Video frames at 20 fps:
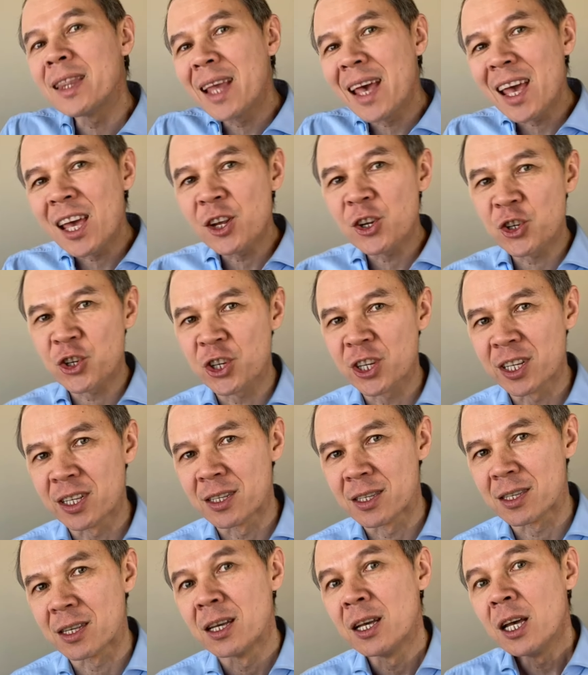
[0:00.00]

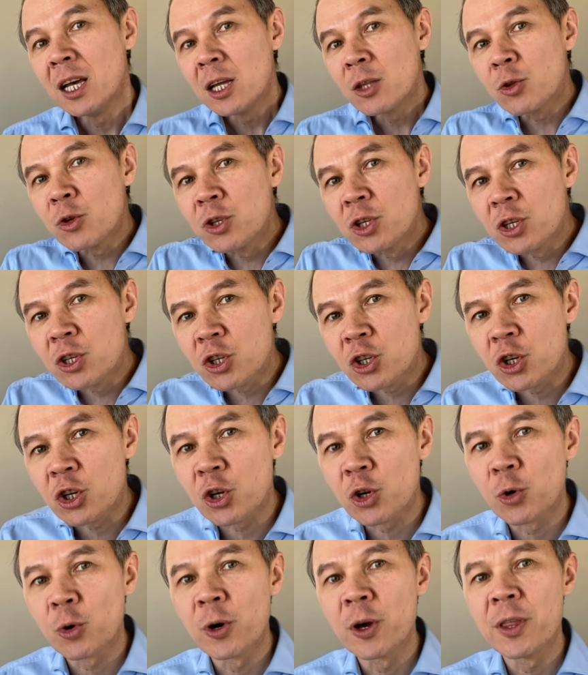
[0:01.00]
nations to
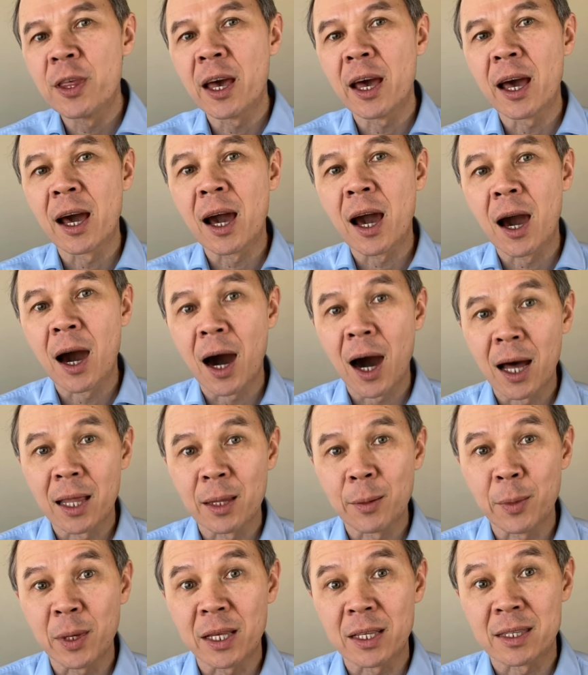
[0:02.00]
destroy their
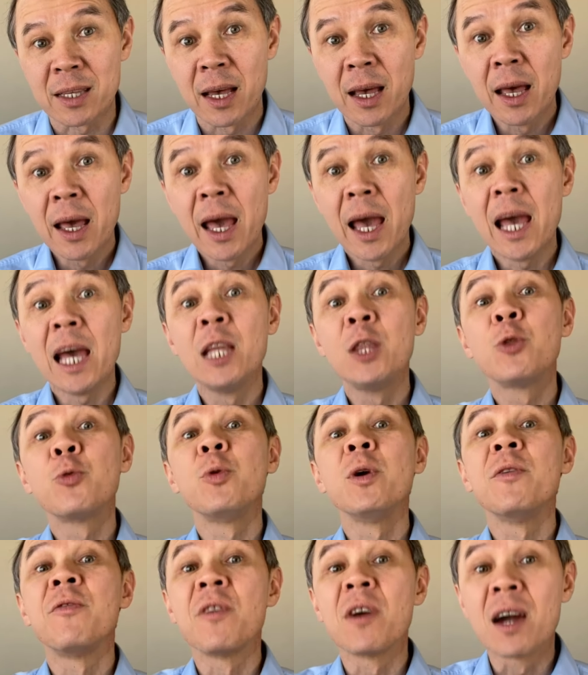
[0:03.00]
economies, and
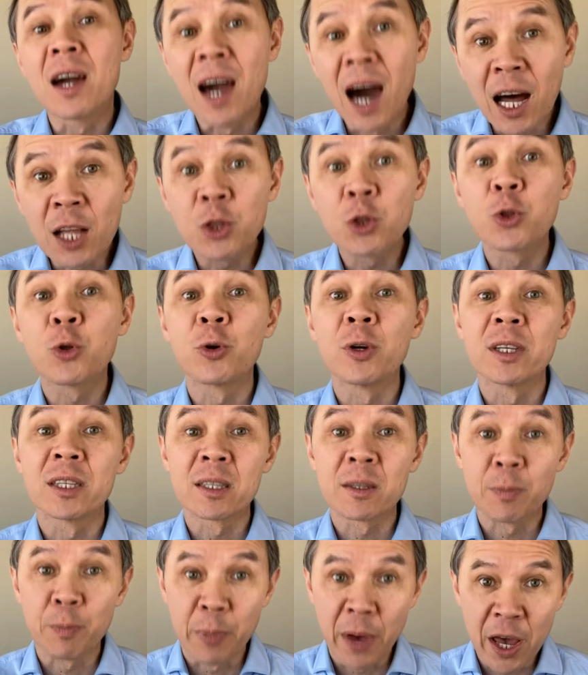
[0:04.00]
we've got to
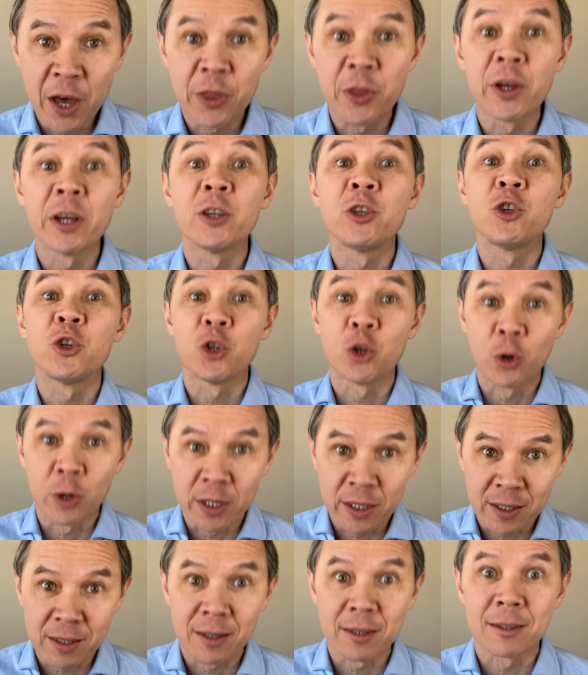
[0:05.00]
respect their
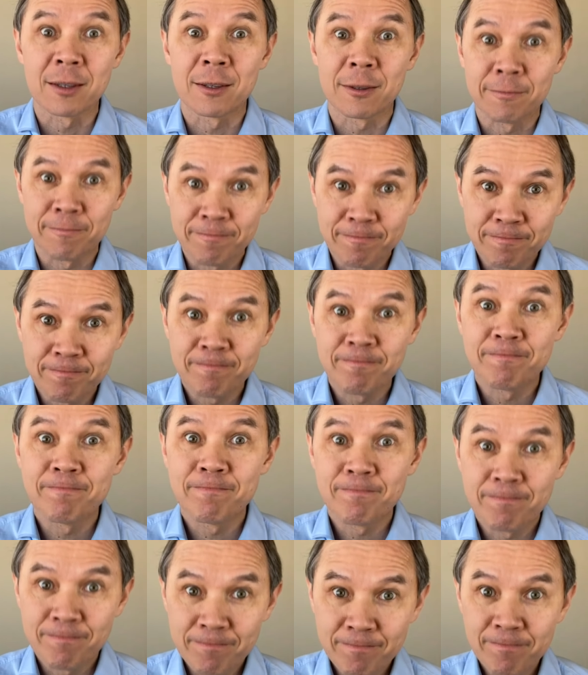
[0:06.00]
choices.
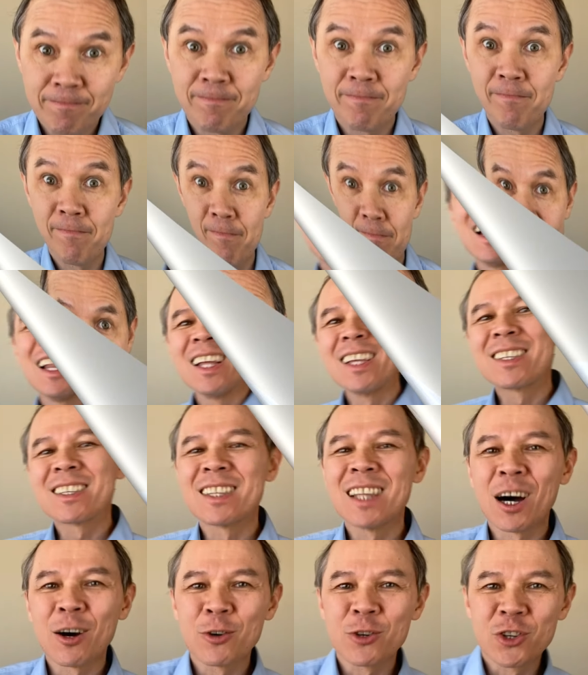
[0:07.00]
Let's
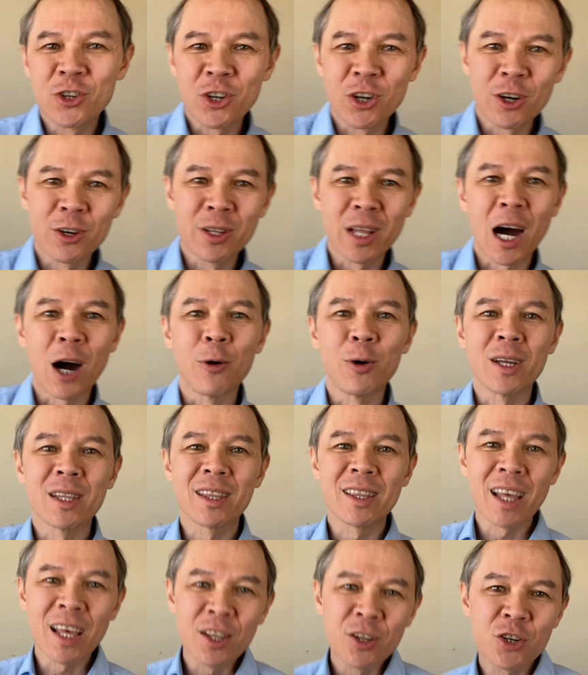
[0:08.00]
now turn our
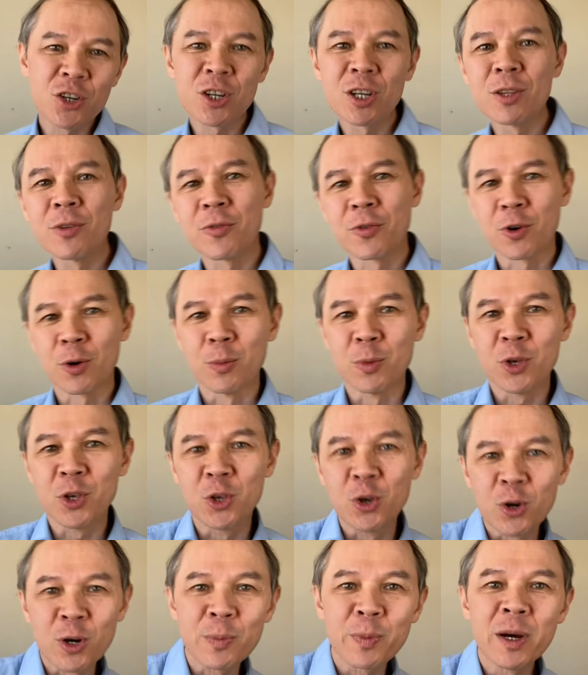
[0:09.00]
attention from
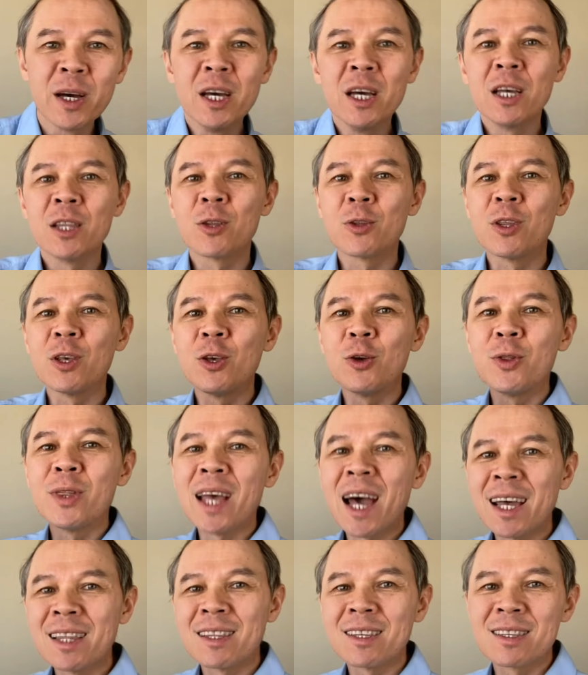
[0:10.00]
Europe to the
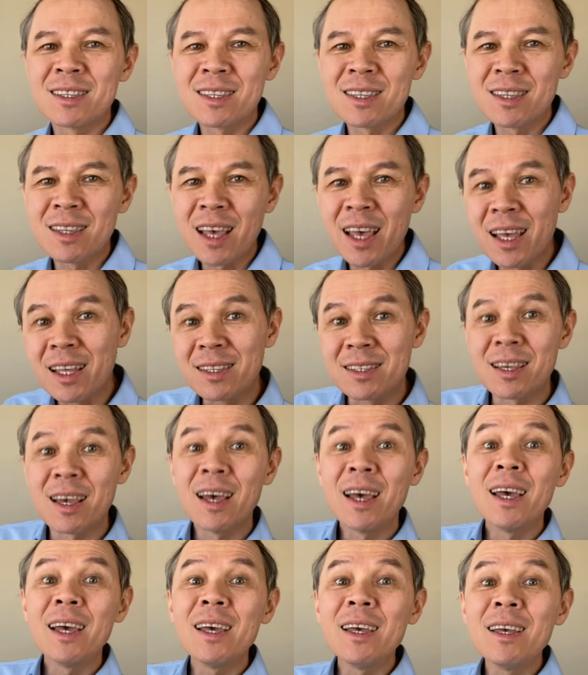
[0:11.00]
United States.
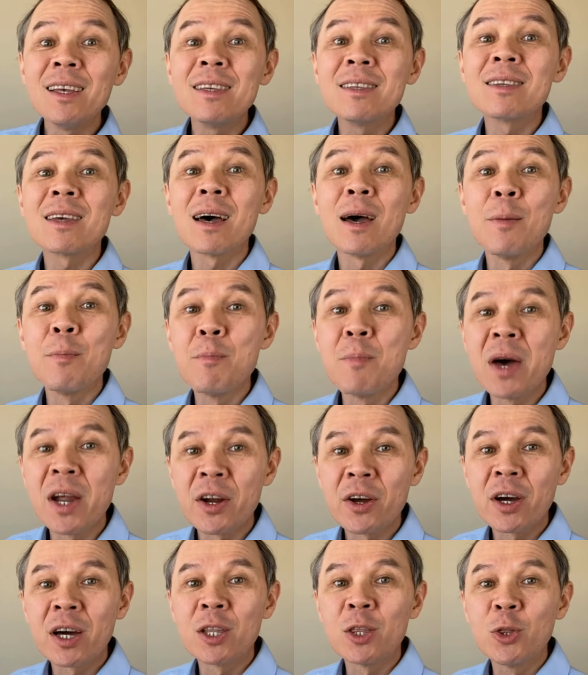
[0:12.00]
Is
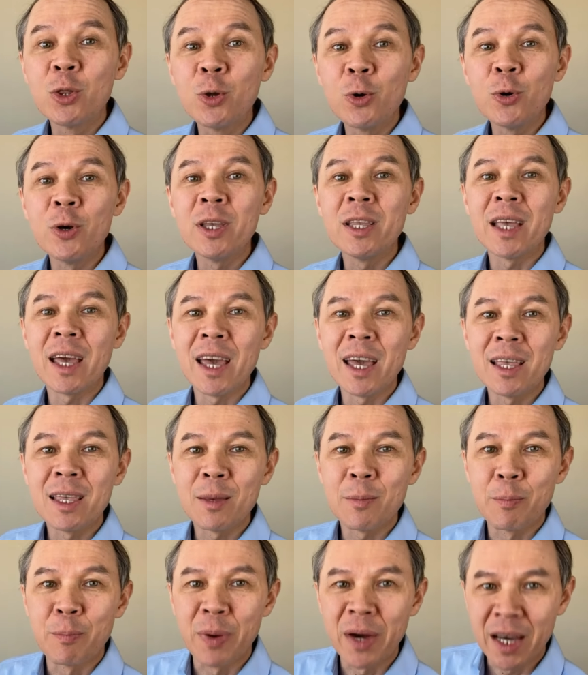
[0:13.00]
America doing any
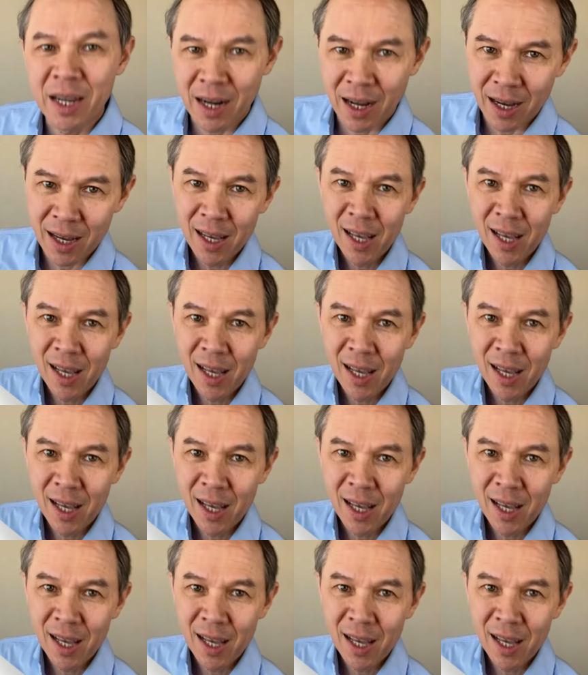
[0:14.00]
better?